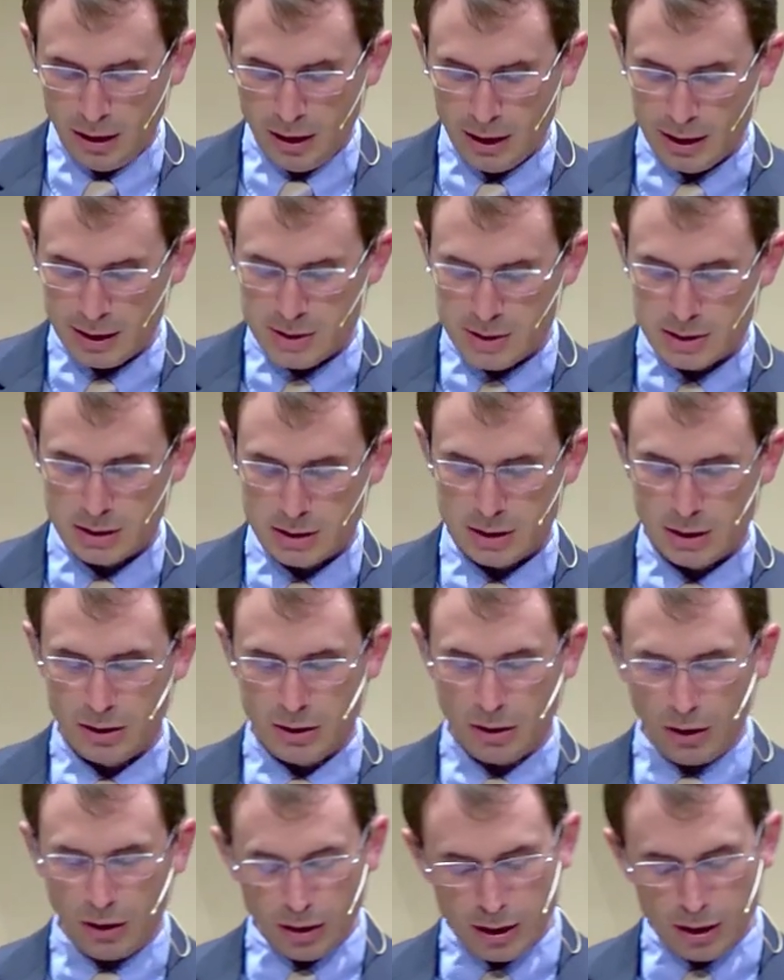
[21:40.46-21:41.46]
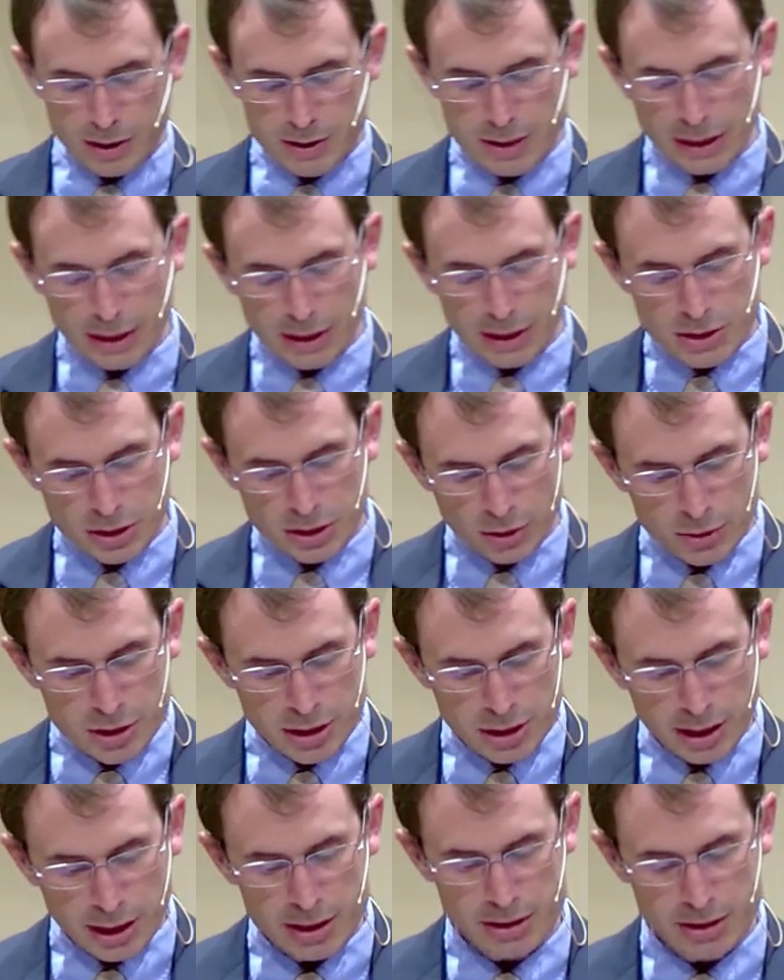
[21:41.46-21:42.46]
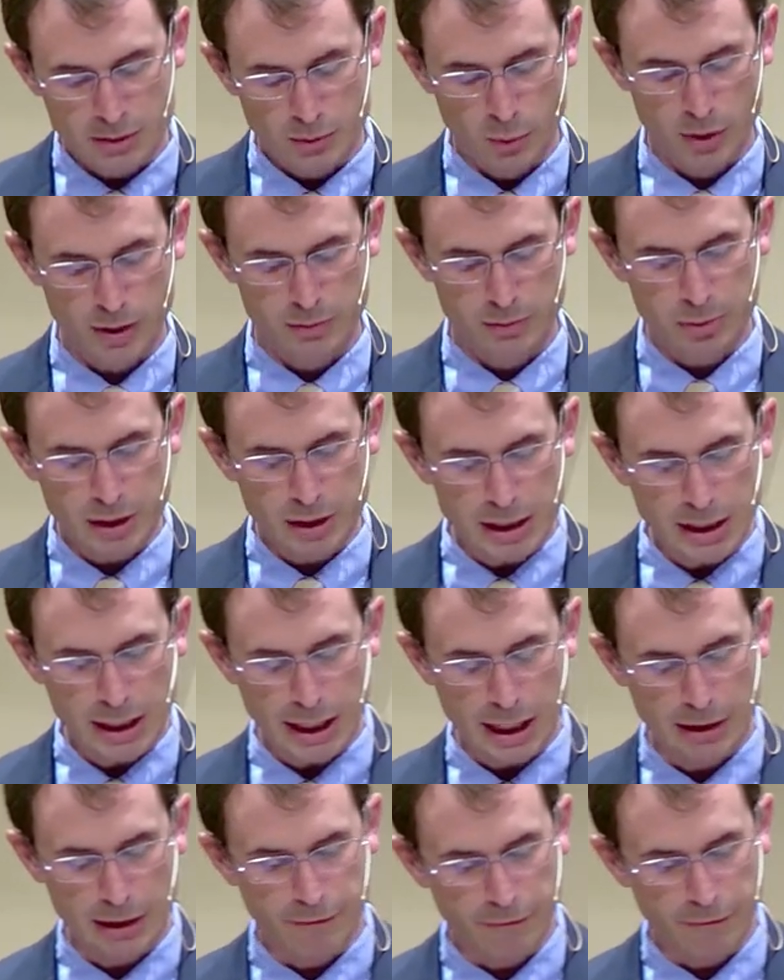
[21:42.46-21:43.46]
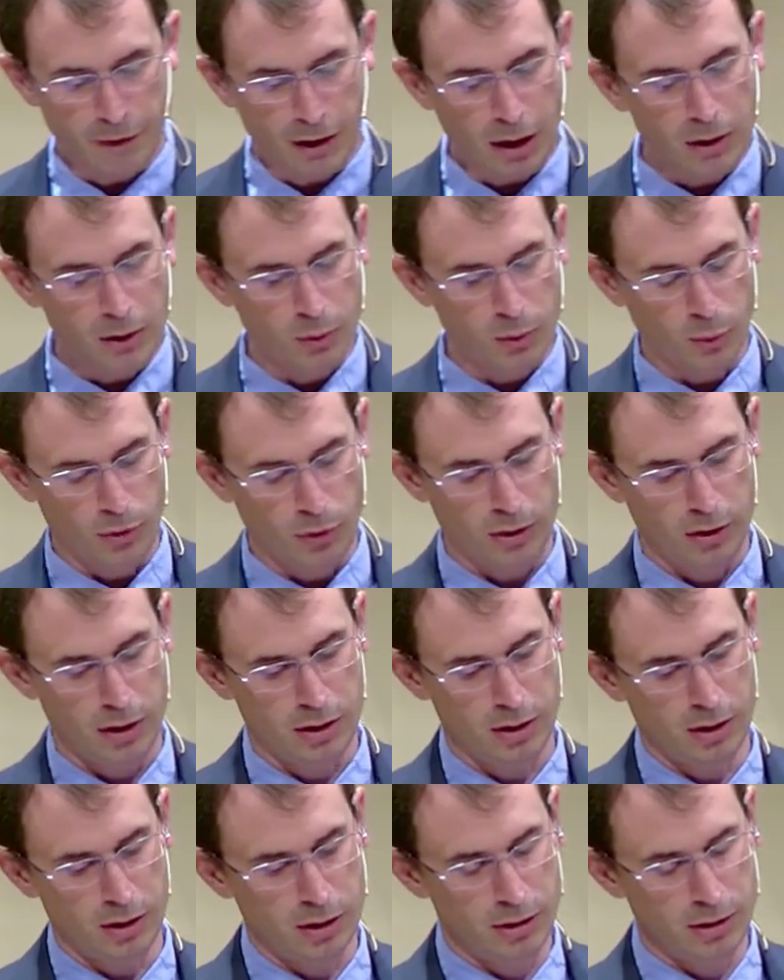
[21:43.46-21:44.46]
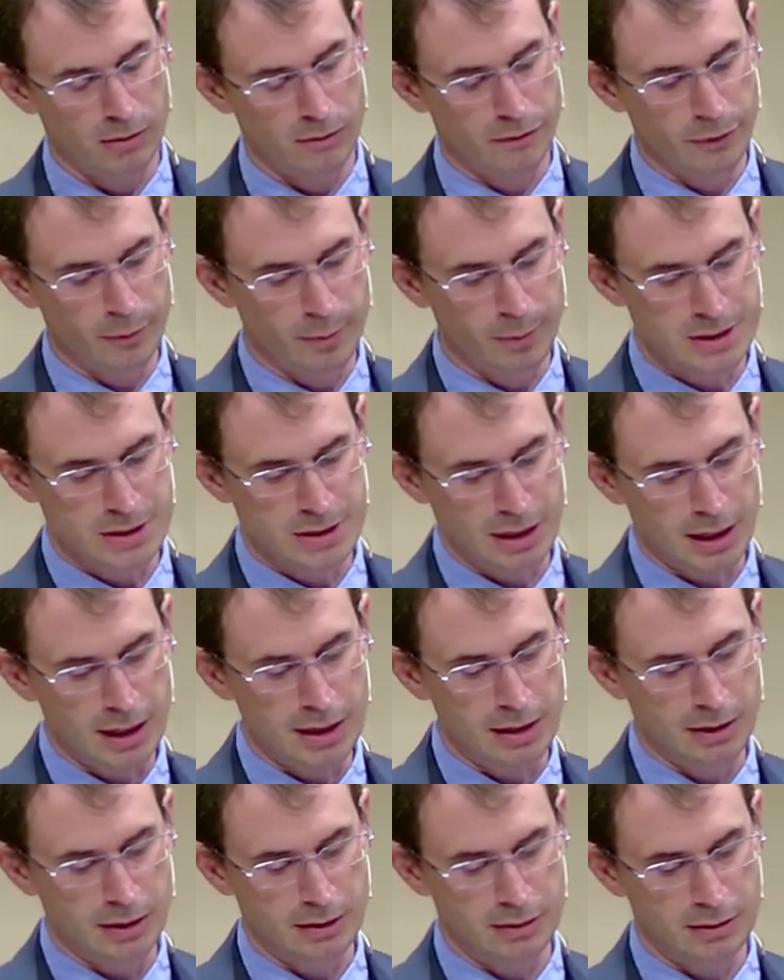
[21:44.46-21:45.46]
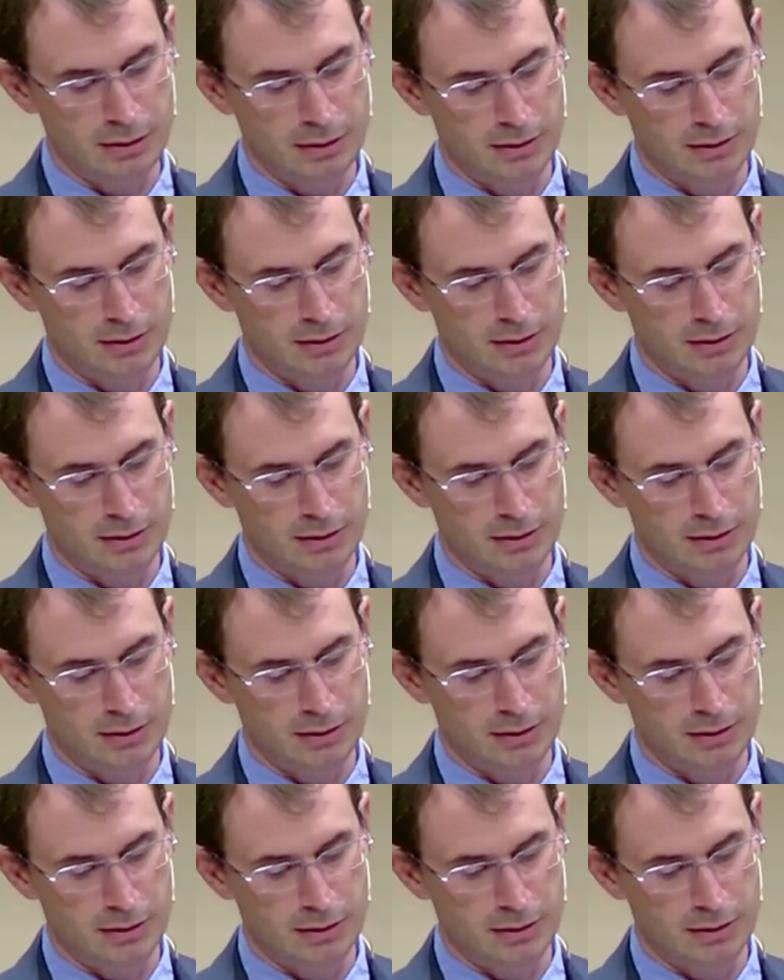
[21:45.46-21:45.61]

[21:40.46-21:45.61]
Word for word: It's, it's in association with being a follower of the Messiah